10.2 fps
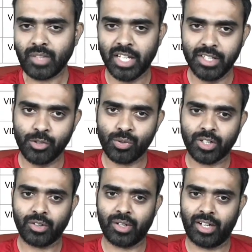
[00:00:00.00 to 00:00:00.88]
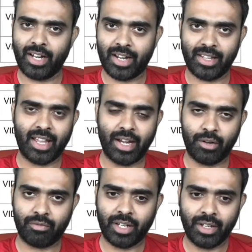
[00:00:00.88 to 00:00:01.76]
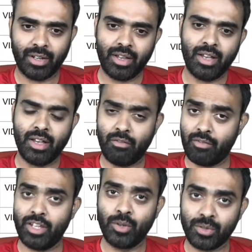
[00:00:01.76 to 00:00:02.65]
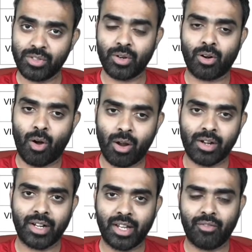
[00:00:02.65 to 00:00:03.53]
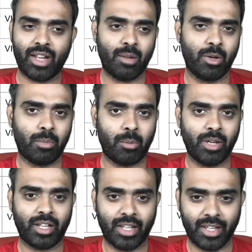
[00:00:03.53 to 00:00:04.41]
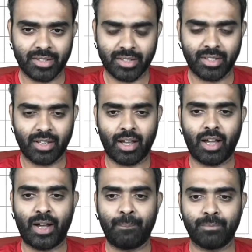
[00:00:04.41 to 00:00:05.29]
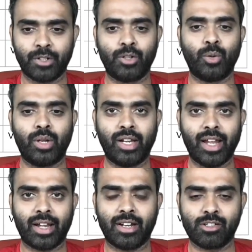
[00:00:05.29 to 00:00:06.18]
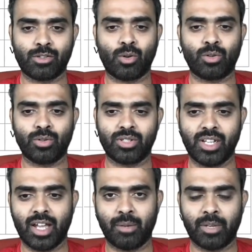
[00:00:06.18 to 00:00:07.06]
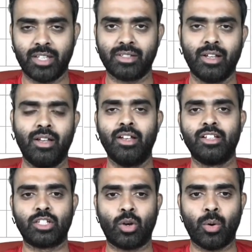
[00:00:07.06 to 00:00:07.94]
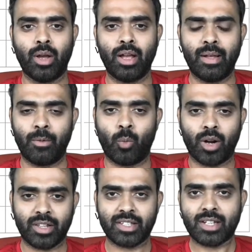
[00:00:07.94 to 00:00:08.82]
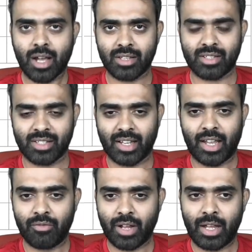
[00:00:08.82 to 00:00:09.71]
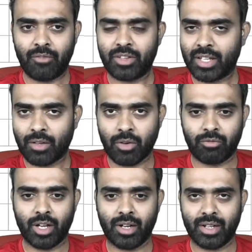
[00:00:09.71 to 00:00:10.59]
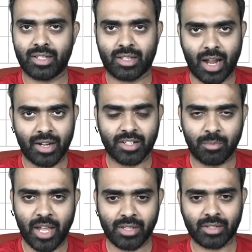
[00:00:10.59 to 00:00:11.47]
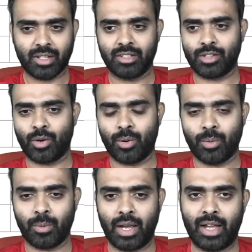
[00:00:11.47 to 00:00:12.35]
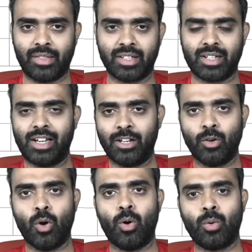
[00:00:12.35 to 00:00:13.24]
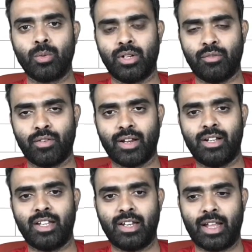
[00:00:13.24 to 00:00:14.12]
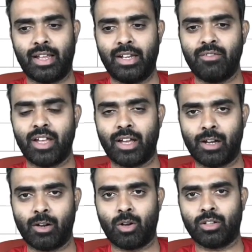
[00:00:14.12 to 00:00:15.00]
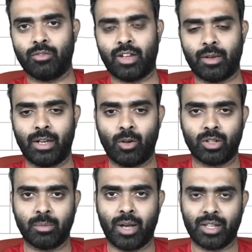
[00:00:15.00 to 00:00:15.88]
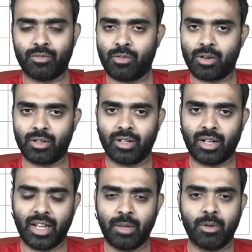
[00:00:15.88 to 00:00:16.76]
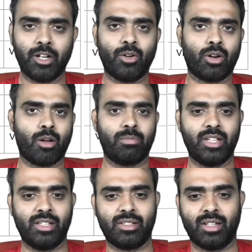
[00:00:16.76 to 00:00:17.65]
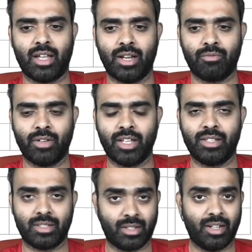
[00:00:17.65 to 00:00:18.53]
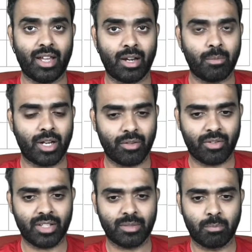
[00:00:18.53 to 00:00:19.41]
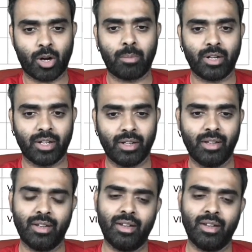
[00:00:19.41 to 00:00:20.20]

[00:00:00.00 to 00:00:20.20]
NFT. We use your already available public keys to create and store those DRM keys. So what this does is, like, everything that we've done is standards based. So there's really no difficulty anywhere along the path for anybody to adopt these NFTs, DRM'd NFTs properly.